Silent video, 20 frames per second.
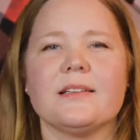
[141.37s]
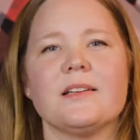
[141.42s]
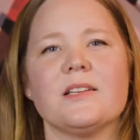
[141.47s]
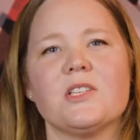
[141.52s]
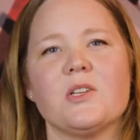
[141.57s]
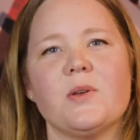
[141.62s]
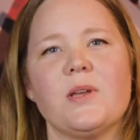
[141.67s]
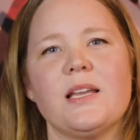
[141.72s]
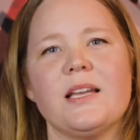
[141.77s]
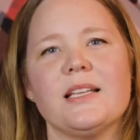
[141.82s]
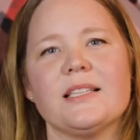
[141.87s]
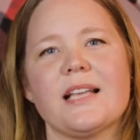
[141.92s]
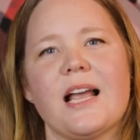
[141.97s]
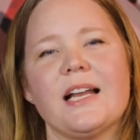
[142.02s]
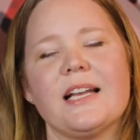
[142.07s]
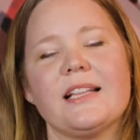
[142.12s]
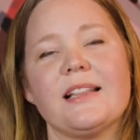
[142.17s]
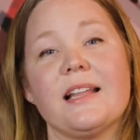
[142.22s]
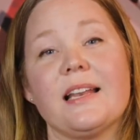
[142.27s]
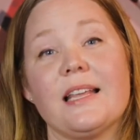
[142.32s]
So he
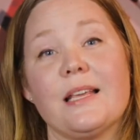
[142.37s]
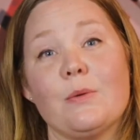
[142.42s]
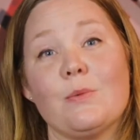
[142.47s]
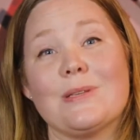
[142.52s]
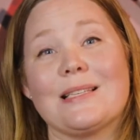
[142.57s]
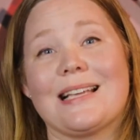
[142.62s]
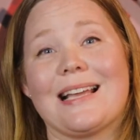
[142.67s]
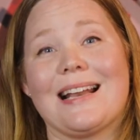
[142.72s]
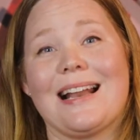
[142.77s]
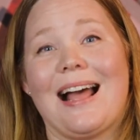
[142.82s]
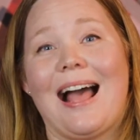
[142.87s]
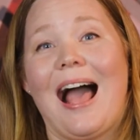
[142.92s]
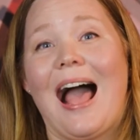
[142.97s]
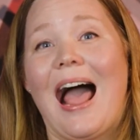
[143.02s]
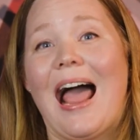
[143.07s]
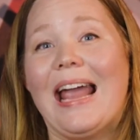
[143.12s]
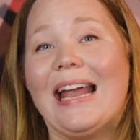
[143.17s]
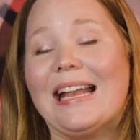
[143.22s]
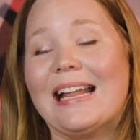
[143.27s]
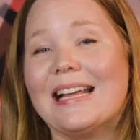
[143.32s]
decided that he was gonna
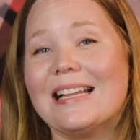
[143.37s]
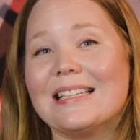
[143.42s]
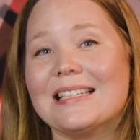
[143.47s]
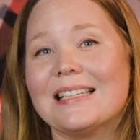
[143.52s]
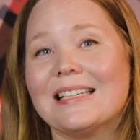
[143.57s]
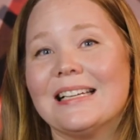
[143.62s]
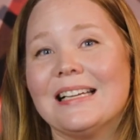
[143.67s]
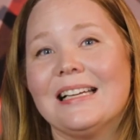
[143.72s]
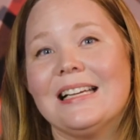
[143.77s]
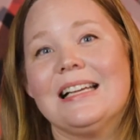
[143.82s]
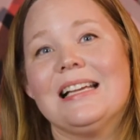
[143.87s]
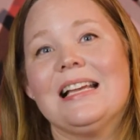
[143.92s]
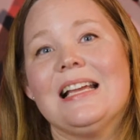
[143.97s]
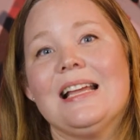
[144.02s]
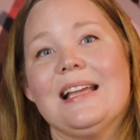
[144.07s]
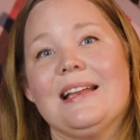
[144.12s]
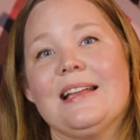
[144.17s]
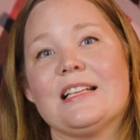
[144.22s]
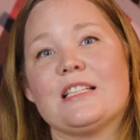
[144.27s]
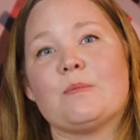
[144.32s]
hide it
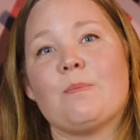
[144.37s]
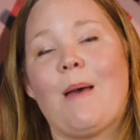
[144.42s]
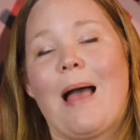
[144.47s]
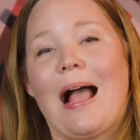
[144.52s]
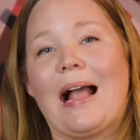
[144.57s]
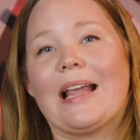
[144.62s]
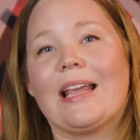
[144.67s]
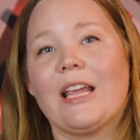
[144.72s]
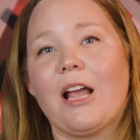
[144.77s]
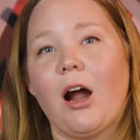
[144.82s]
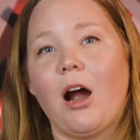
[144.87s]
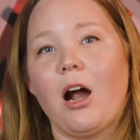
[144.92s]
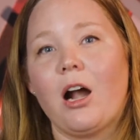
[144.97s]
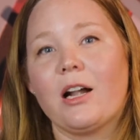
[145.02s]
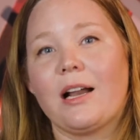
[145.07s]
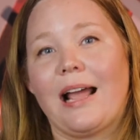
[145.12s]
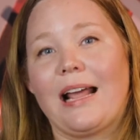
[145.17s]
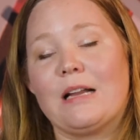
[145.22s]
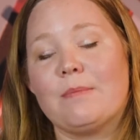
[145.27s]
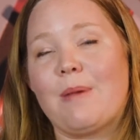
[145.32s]
in his
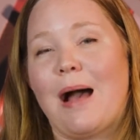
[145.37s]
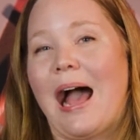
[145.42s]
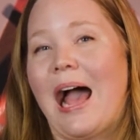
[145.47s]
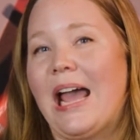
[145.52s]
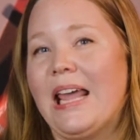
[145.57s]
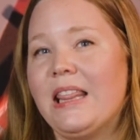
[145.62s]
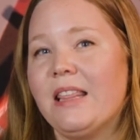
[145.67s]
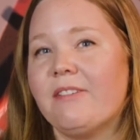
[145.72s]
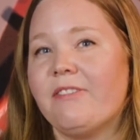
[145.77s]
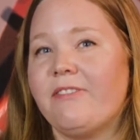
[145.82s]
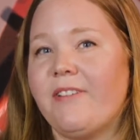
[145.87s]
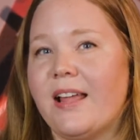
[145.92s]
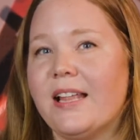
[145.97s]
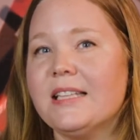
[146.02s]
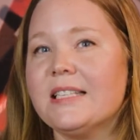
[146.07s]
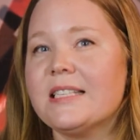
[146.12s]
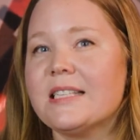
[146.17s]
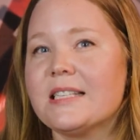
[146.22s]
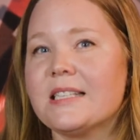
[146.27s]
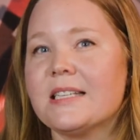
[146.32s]
backyard, kind of behind the
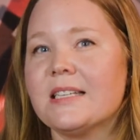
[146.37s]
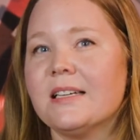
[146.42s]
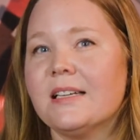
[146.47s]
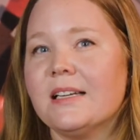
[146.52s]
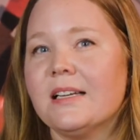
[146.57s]
fence,